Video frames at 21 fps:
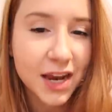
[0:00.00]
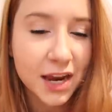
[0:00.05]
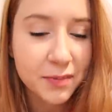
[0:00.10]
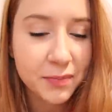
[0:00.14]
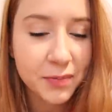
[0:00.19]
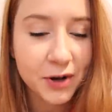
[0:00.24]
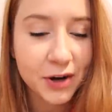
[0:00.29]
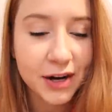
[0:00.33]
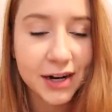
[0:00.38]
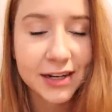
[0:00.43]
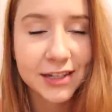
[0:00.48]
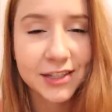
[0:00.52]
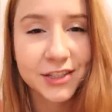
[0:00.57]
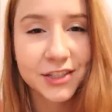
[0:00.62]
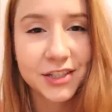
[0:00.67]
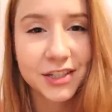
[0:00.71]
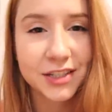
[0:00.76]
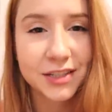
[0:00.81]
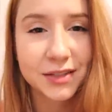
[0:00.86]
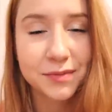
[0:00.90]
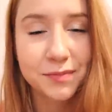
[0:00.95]
diaper. It's
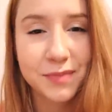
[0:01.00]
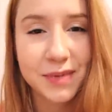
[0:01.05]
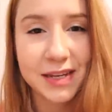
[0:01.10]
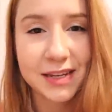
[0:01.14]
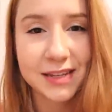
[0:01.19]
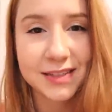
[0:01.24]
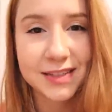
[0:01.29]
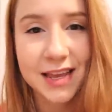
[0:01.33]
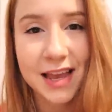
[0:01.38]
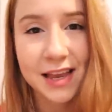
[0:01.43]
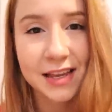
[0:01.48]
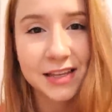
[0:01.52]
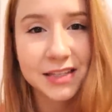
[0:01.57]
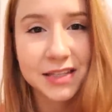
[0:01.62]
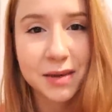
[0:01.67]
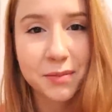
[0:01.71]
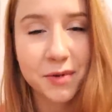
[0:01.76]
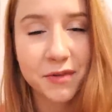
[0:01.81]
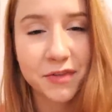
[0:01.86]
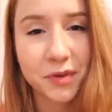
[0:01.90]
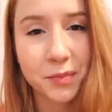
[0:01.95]
just me saying
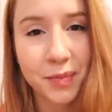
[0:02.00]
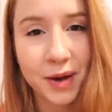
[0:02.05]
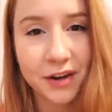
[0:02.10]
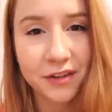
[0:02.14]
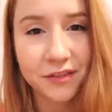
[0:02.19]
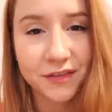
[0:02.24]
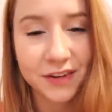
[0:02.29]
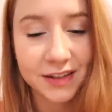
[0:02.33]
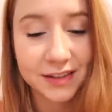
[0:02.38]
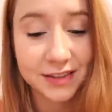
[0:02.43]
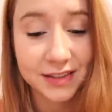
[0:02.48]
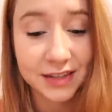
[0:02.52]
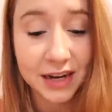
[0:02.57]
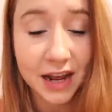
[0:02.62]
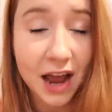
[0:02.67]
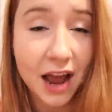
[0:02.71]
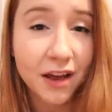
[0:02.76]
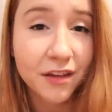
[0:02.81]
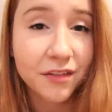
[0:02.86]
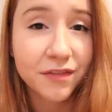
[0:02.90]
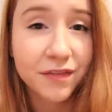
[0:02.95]
some of the benefits
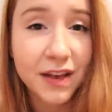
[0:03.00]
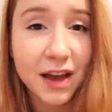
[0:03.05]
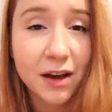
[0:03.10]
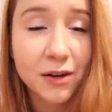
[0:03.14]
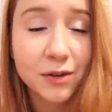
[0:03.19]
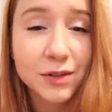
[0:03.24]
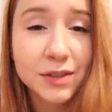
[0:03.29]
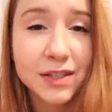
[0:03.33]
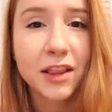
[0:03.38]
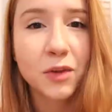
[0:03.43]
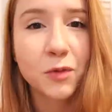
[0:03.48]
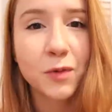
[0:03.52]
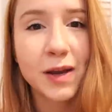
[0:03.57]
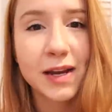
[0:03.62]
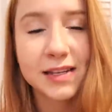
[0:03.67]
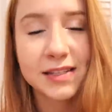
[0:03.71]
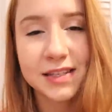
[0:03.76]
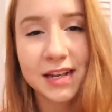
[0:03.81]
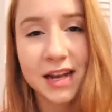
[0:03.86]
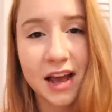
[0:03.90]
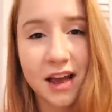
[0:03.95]
that I've found and the
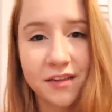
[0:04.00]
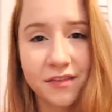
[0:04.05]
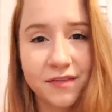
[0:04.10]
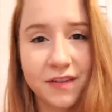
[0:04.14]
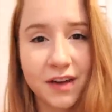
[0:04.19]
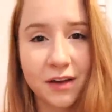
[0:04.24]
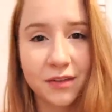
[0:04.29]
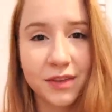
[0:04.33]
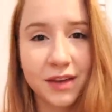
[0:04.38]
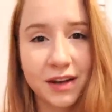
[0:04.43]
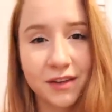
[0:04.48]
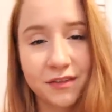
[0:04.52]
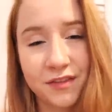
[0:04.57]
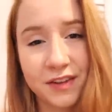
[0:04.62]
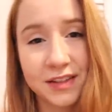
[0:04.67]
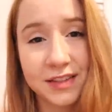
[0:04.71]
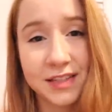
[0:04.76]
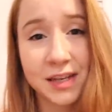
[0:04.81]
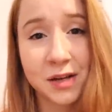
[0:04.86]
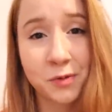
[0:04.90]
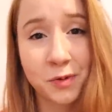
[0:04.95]
ways that I've found that it
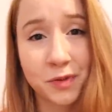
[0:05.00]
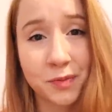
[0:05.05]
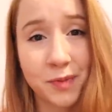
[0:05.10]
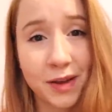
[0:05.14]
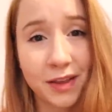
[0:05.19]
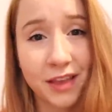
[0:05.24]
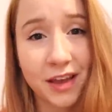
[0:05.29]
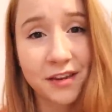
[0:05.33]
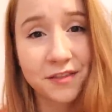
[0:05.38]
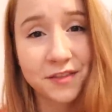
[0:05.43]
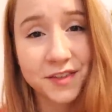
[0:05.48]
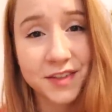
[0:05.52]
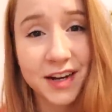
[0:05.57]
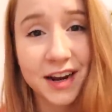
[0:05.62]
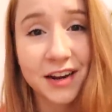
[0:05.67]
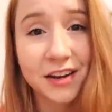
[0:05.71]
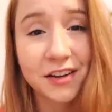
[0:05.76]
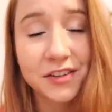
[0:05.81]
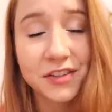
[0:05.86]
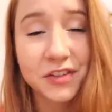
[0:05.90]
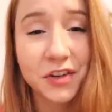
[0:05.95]
fits in with my
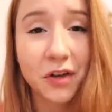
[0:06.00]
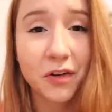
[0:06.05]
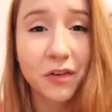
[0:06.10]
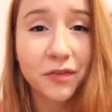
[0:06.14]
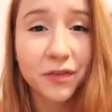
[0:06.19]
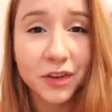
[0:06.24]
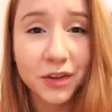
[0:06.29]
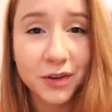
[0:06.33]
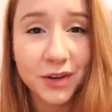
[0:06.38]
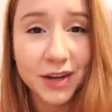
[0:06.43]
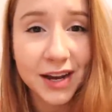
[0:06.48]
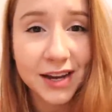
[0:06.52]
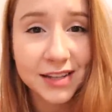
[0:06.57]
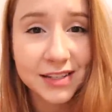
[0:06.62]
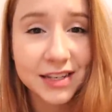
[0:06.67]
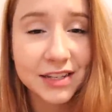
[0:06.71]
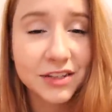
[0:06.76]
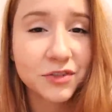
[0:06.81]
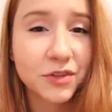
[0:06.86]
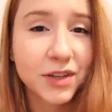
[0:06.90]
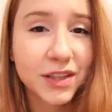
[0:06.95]
lifestyle. So hopefully you guys
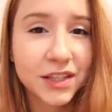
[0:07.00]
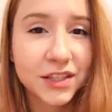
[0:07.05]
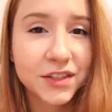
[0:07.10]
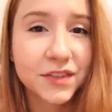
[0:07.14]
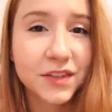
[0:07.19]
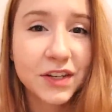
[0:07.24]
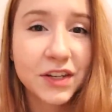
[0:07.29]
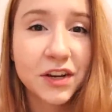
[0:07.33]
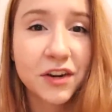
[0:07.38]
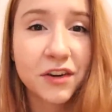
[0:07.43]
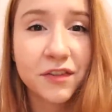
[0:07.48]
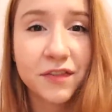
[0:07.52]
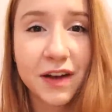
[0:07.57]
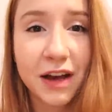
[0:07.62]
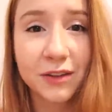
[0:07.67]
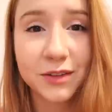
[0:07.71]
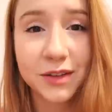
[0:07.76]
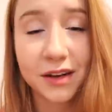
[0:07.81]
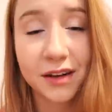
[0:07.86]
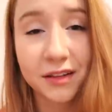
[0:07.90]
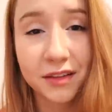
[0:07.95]
enjoyed this video,
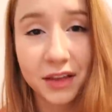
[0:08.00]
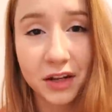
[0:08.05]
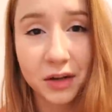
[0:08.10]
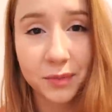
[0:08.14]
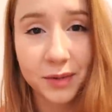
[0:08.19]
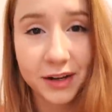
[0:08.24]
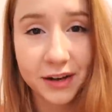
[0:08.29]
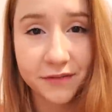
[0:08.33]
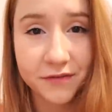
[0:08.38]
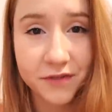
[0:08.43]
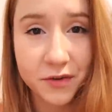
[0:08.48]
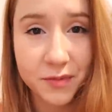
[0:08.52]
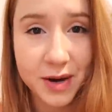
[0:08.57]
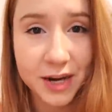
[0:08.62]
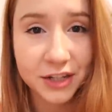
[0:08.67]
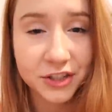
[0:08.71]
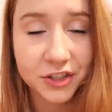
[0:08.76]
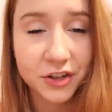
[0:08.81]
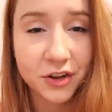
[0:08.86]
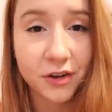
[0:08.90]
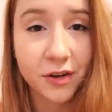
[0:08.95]
found it a little bit
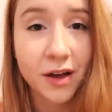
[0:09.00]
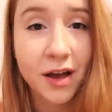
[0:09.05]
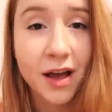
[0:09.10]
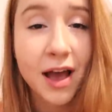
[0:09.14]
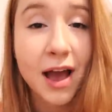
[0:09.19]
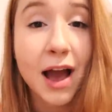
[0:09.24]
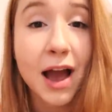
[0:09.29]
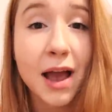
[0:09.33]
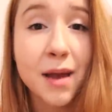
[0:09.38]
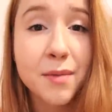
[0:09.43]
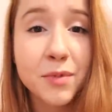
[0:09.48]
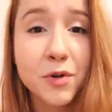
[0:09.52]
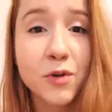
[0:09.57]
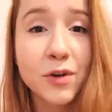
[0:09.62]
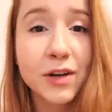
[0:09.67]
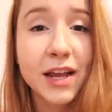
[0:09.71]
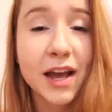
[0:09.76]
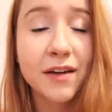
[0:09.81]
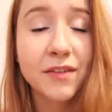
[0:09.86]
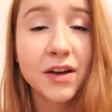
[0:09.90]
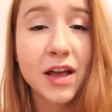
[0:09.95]
informational. I'm
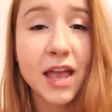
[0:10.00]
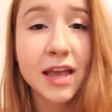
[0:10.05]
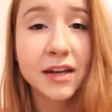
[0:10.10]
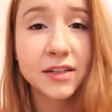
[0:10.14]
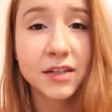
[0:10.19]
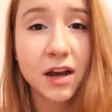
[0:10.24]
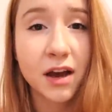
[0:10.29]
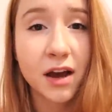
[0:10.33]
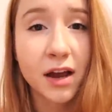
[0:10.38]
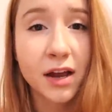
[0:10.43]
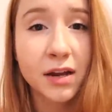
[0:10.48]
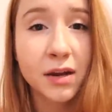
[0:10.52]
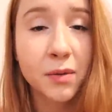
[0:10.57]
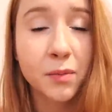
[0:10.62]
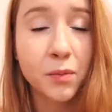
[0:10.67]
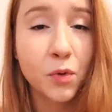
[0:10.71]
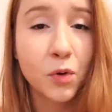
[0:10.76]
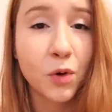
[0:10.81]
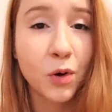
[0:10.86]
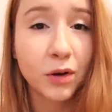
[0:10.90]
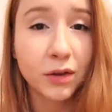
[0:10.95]
going to have a ton
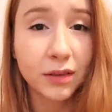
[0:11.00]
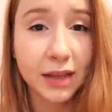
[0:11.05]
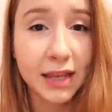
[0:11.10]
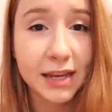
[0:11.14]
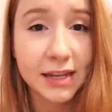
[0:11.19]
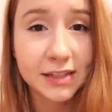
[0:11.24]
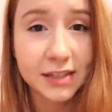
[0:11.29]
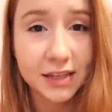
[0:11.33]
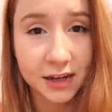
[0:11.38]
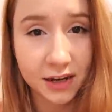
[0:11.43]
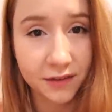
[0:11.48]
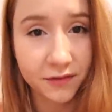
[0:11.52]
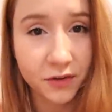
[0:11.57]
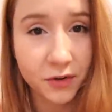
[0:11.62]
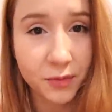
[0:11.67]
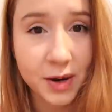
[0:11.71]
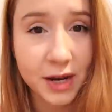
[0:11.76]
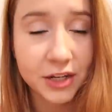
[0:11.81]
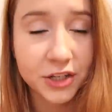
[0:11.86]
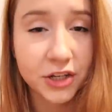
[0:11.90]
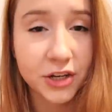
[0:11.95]
more links and
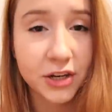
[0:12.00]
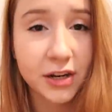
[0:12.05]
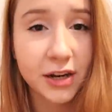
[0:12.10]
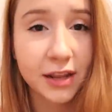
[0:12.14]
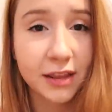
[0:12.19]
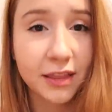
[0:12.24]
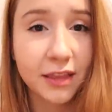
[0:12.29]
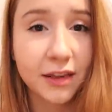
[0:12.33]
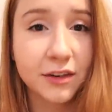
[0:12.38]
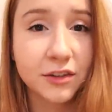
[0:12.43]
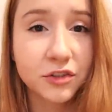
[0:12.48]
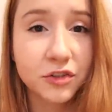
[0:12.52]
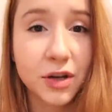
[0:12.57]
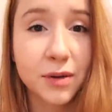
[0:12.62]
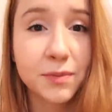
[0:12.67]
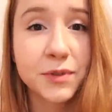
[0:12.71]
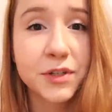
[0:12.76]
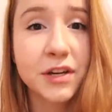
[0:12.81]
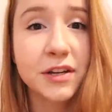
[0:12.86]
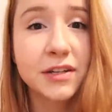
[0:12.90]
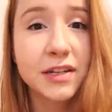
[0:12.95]
information in the
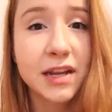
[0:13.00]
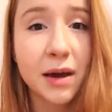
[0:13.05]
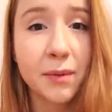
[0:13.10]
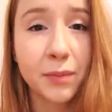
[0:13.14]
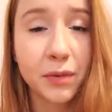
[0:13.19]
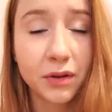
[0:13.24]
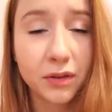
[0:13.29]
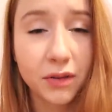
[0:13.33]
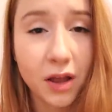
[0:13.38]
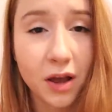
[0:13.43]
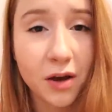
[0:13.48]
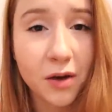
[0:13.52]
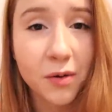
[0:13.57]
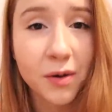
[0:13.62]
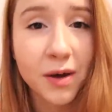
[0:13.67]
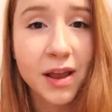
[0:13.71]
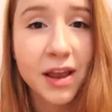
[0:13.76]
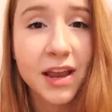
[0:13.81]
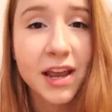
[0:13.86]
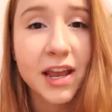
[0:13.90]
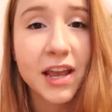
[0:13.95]
description down below.